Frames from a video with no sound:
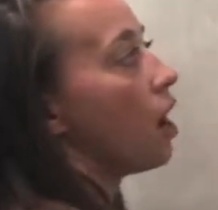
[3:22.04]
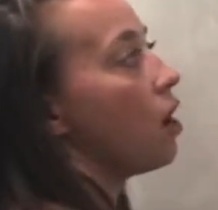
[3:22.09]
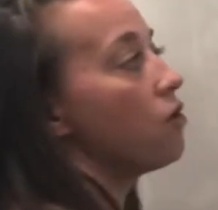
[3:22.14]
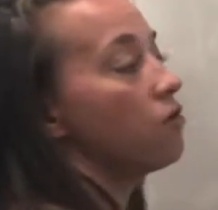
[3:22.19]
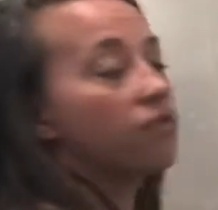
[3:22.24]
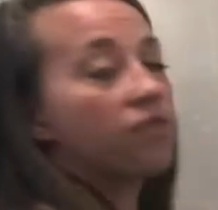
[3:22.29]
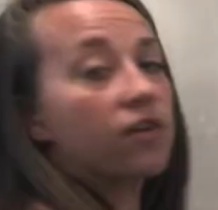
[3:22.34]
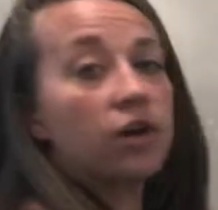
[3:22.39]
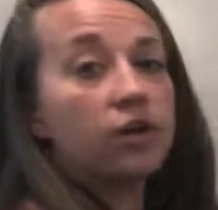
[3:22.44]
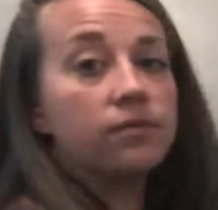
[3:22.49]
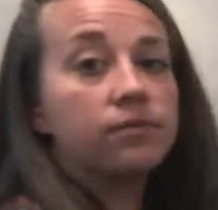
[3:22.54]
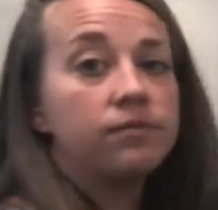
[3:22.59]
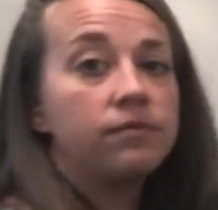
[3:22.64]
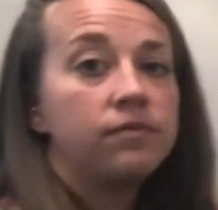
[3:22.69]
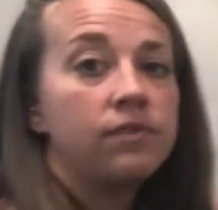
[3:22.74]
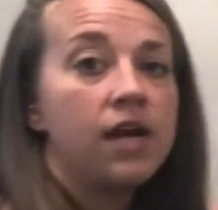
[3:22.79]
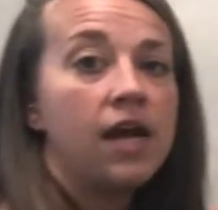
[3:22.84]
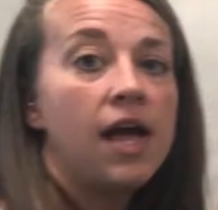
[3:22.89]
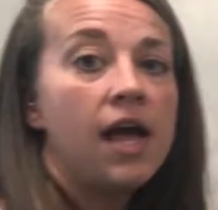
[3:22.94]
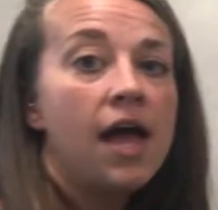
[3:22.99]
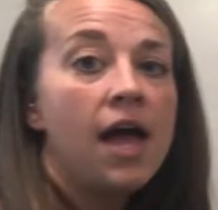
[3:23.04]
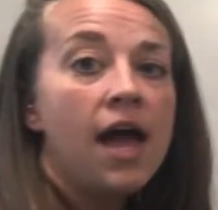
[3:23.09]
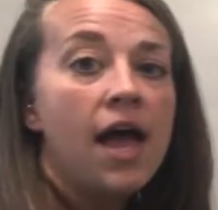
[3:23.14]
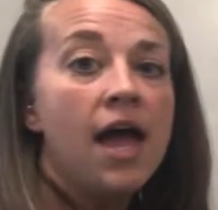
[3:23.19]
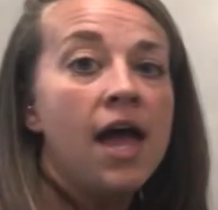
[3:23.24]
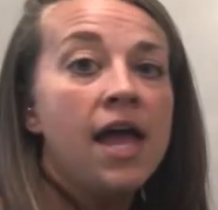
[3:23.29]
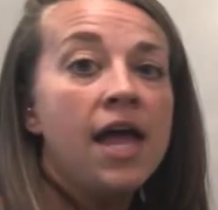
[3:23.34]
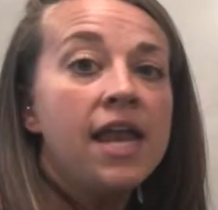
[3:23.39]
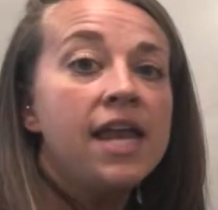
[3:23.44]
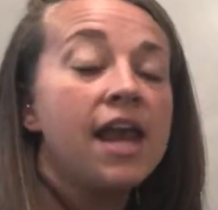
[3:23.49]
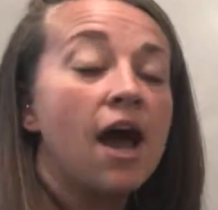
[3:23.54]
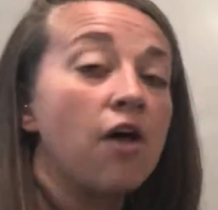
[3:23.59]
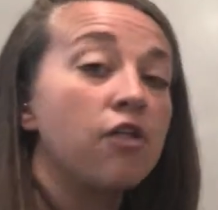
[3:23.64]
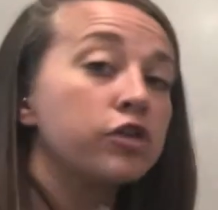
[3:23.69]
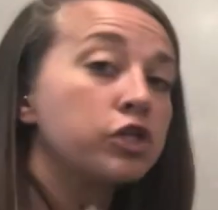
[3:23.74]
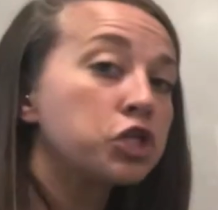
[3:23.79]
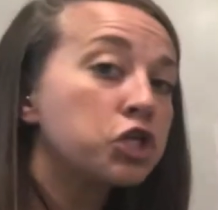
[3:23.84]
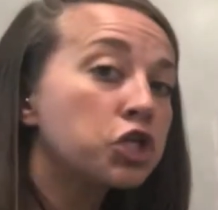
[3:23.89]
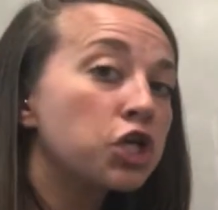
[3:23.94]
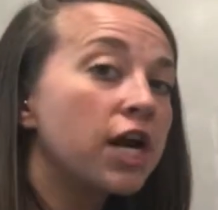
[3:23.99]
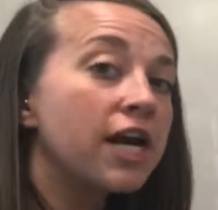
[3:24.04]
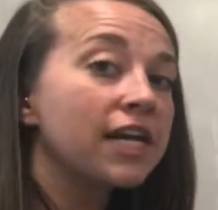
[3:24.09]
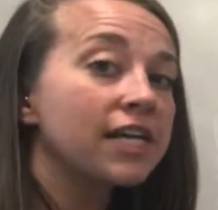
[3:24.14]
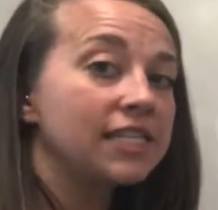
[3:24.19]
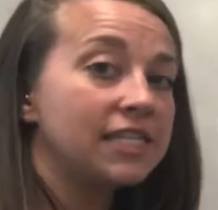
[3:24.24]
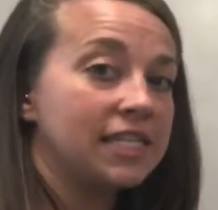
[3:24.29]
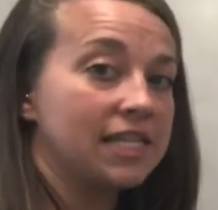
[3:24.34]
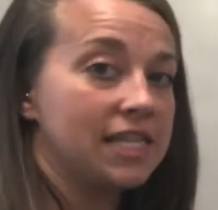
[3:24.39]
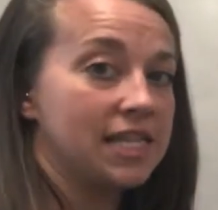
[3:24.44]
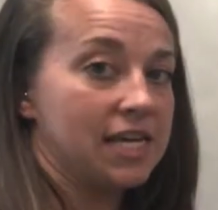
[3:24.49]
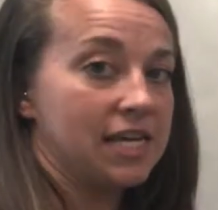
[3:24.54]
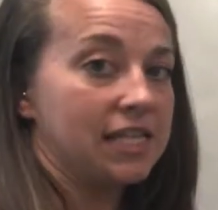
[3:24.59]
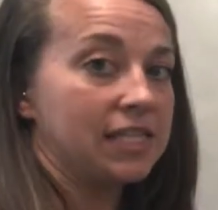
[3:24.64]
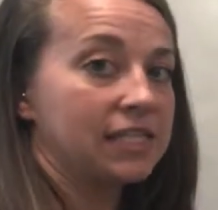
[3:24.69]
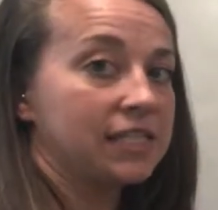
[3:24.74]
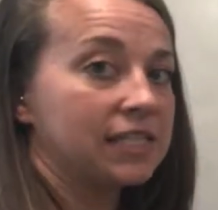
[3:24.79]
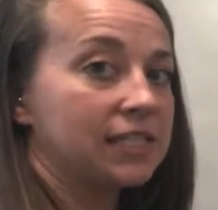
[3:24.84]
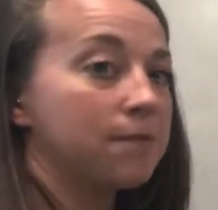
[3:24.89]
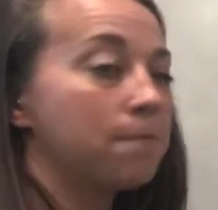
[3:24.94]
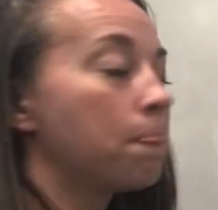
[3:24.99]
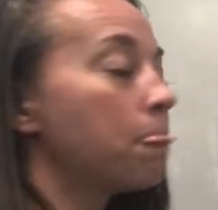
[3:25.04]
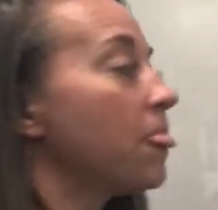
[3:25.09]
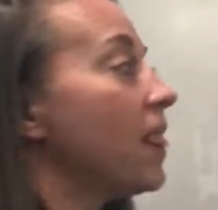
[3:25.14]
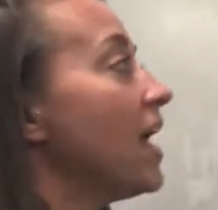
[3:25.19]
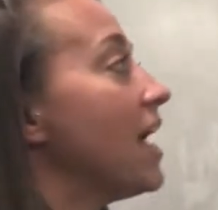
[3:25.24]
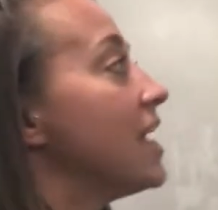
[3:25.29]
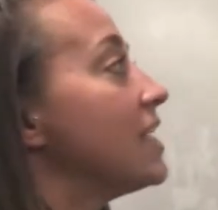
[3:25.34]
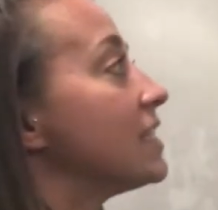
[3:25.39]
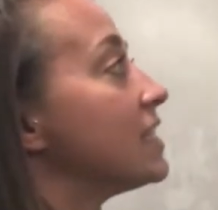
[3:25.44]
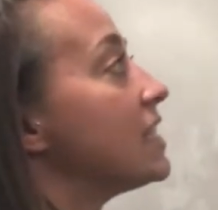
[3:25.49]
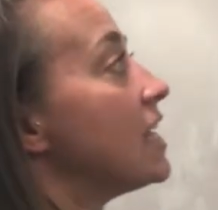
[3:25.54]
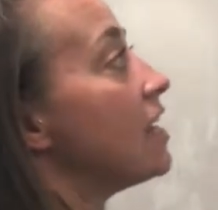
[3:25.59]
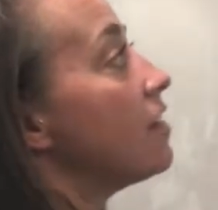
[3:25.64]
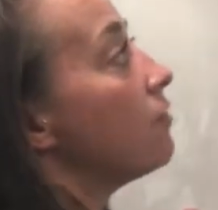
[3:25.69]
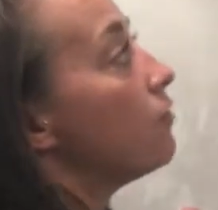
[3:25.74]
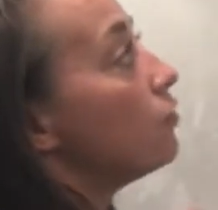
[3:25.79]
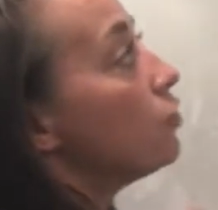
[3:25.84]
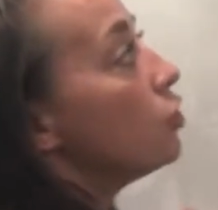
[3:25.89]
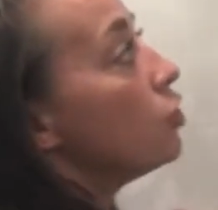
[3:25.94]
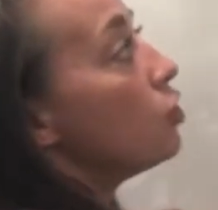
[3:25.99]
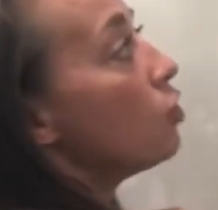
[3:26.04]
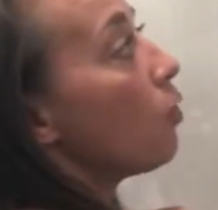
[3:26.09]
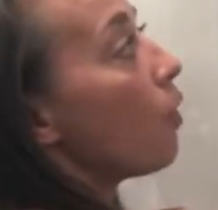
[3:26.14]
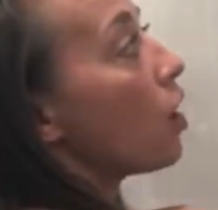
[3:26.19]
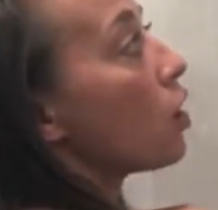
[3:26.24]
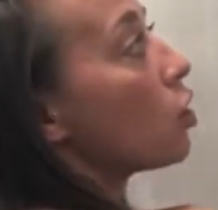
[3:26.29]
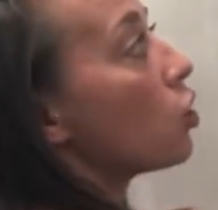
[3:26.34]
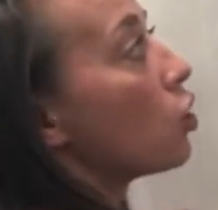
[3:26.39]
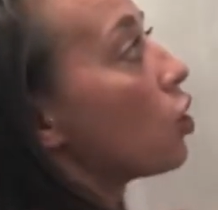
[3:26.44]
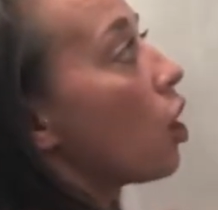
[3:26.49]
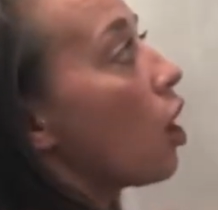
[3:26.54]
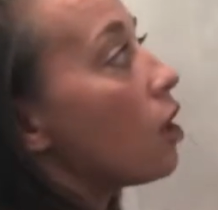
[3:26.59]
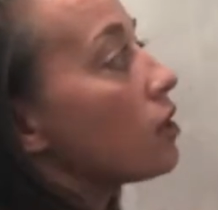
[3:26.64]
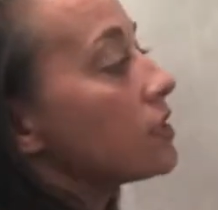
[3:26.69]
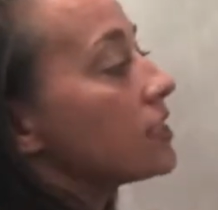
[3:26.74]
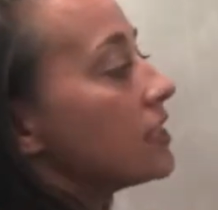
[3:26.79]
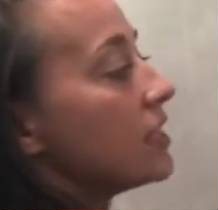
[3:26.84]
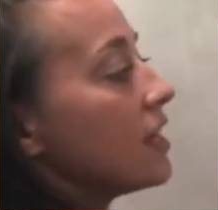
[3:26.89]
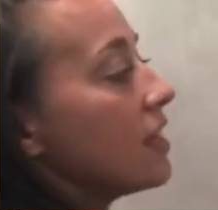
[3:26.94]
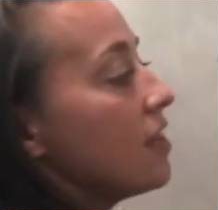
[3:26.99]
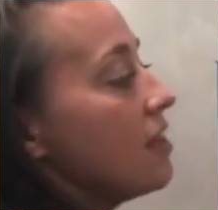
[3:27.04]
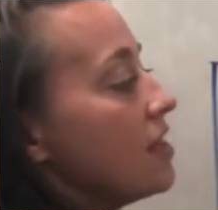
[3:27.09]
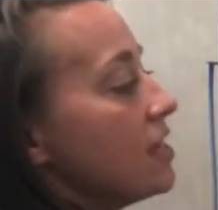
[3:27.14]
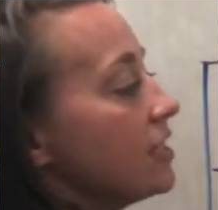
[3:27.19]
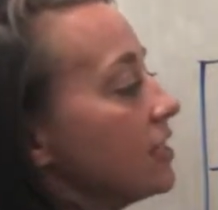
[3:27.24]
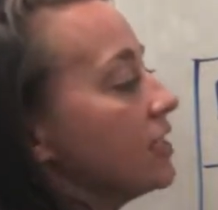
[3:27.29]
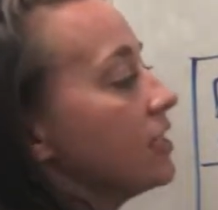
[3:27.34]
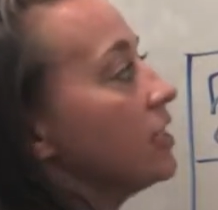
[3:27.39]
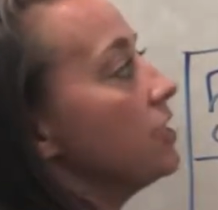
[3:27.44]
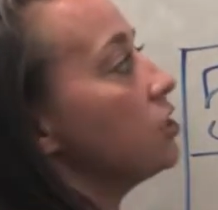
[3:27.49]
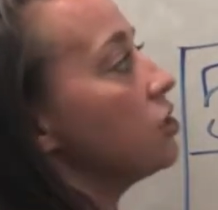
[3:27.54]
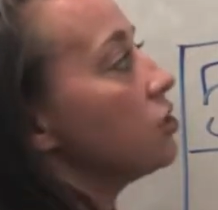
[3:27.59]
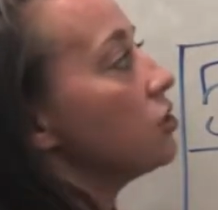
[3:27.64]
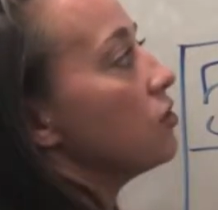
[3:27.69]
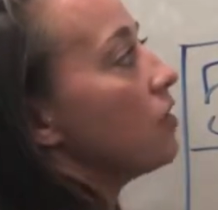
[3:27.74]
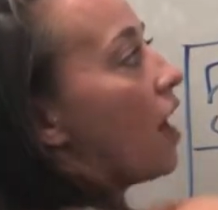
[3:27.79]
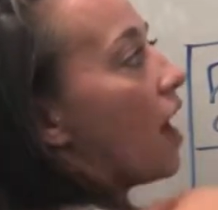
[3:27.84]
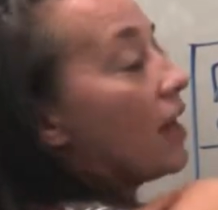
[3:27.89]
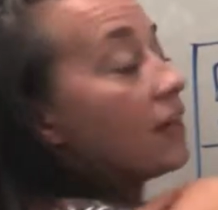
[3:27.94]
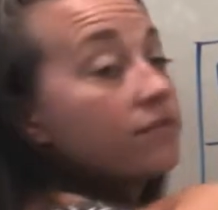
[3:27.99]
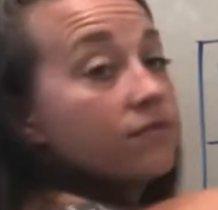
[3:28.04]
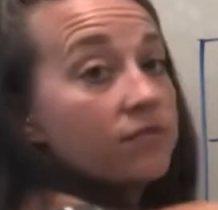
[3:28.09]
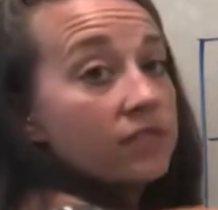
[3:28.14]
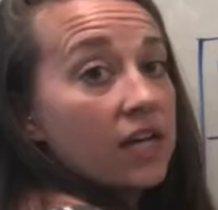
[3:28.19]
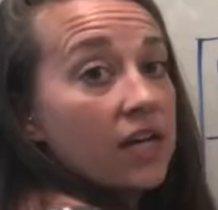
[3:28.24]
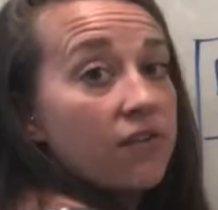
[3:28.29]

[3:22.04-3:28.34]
over. Now the trick to this is that if you are crossing this center line,